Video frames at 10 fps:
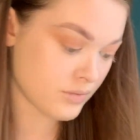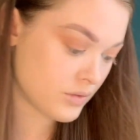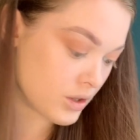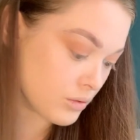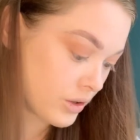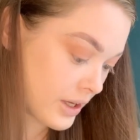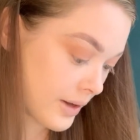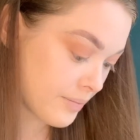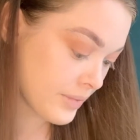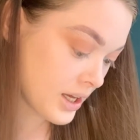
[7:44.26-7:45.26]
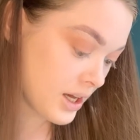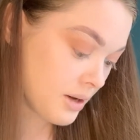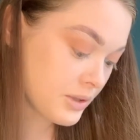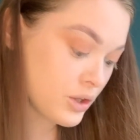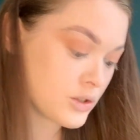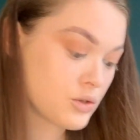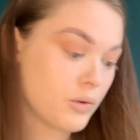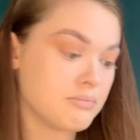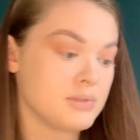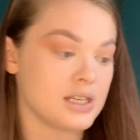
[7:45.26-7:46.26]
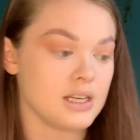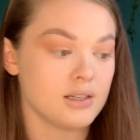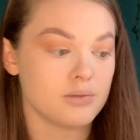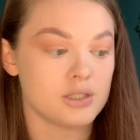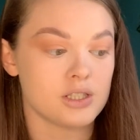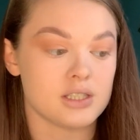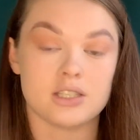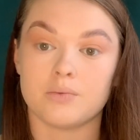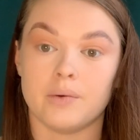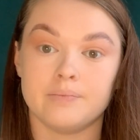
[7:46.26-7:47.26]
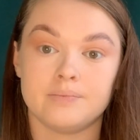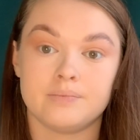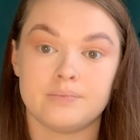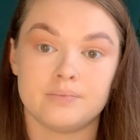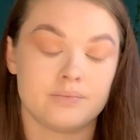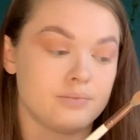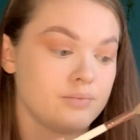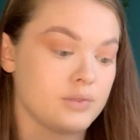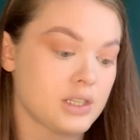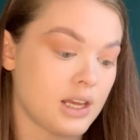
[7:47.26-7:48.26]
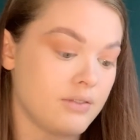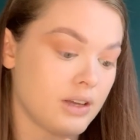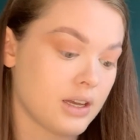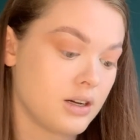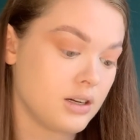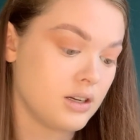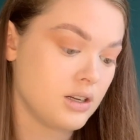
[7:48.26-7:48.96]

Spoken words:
no, not yet. I'm gonna go into Whimsy, which is this one. It's kind of like a